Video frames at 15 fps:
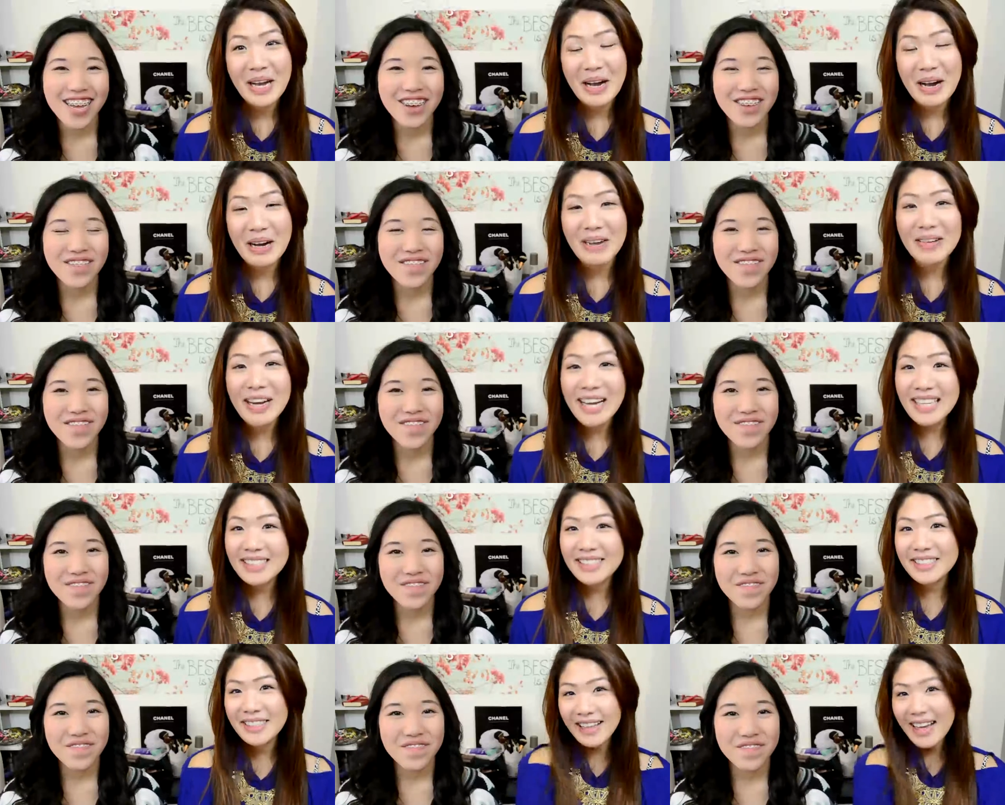Speaker 1: all
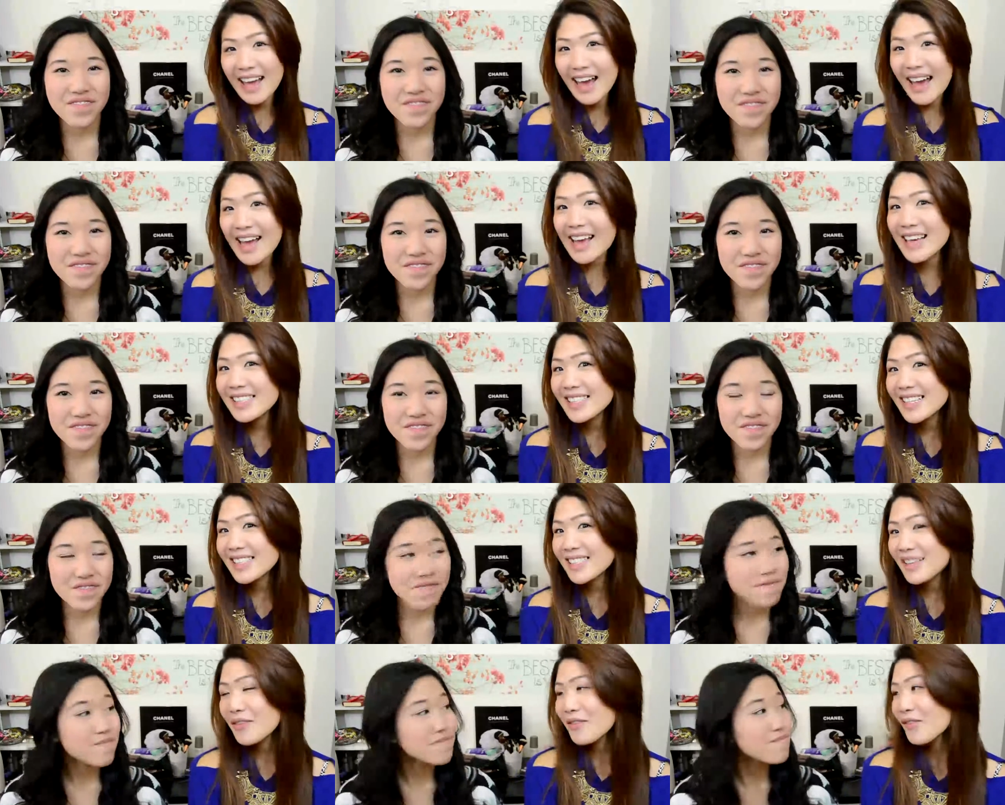right. I guess
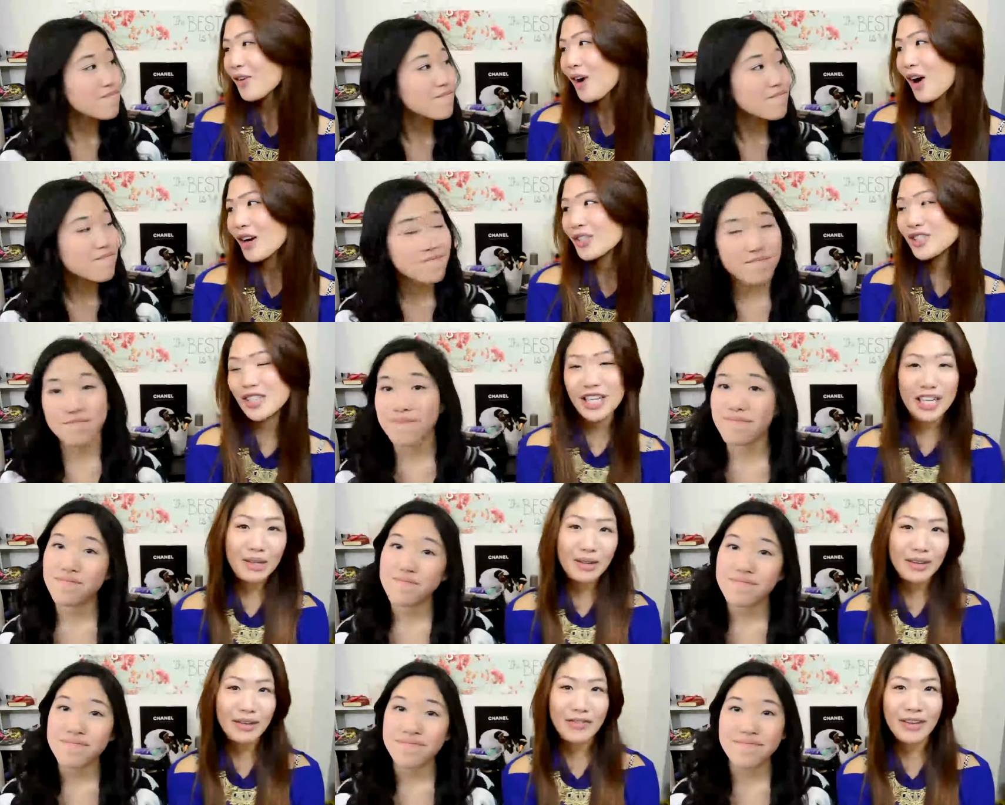that's it for our
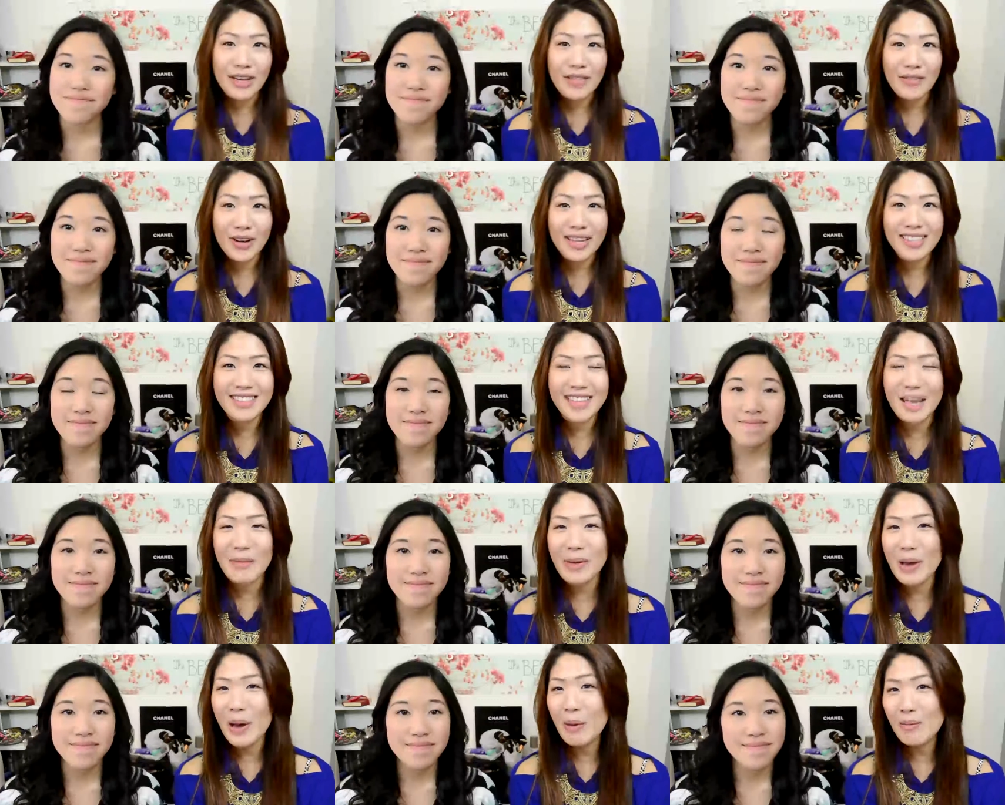January favorites
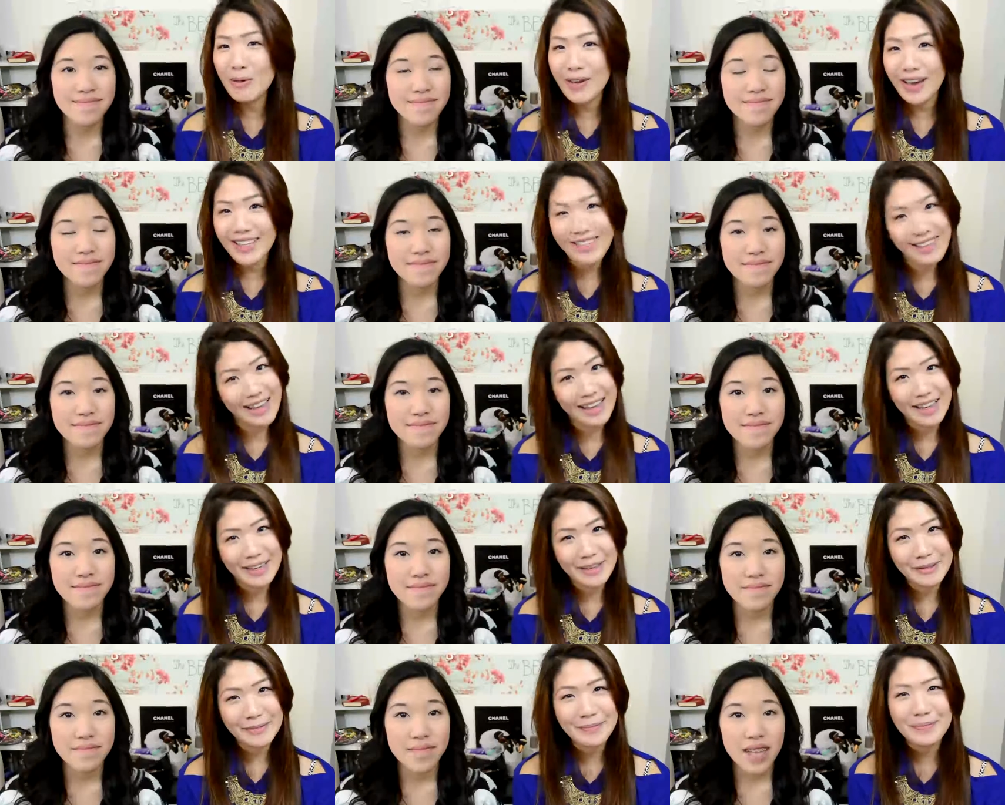
Speaker 2: and we hope you guys like
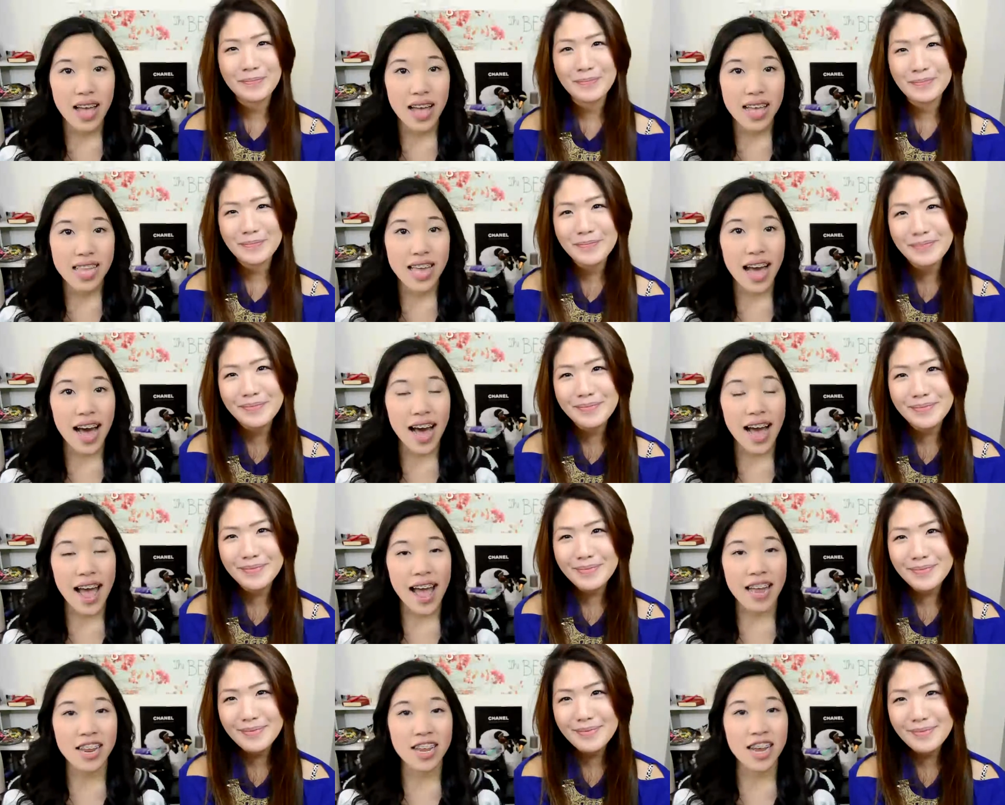them. Yeah,
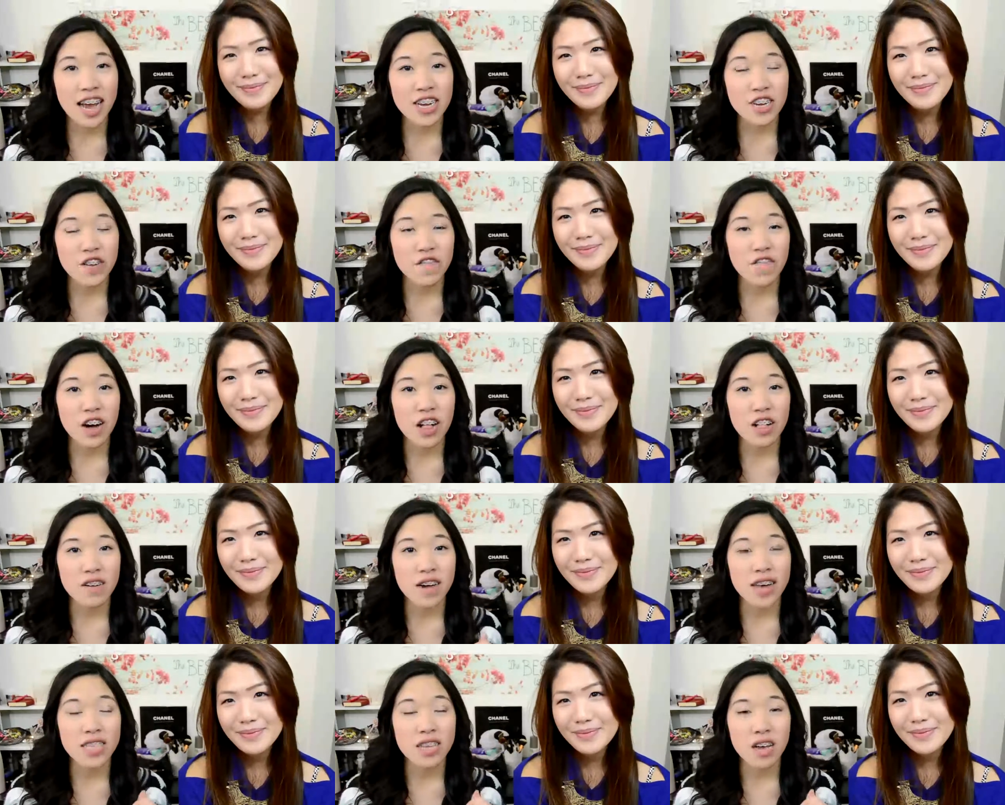and you guys should
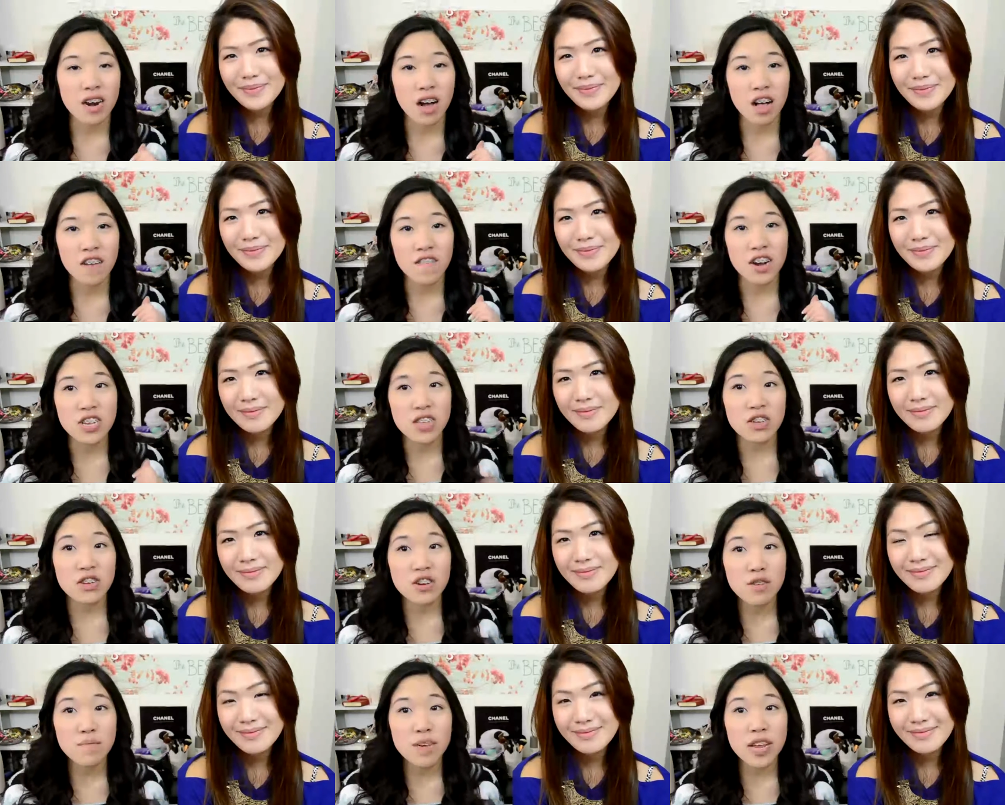follow us on all of our
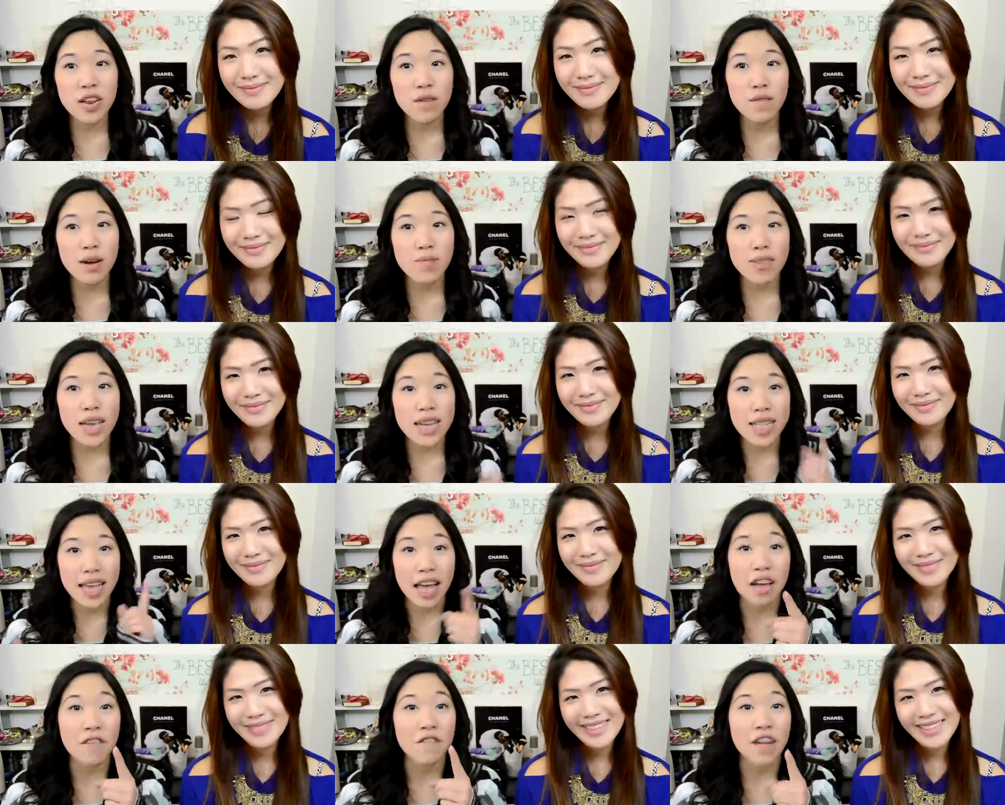social media websites
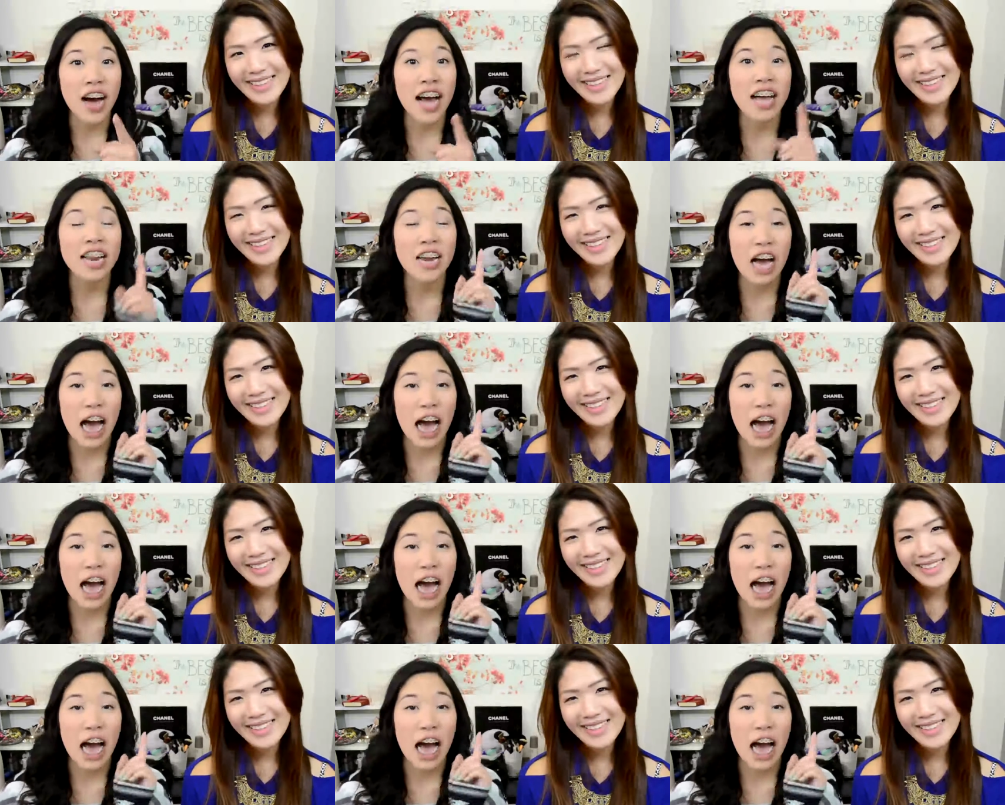and Vine.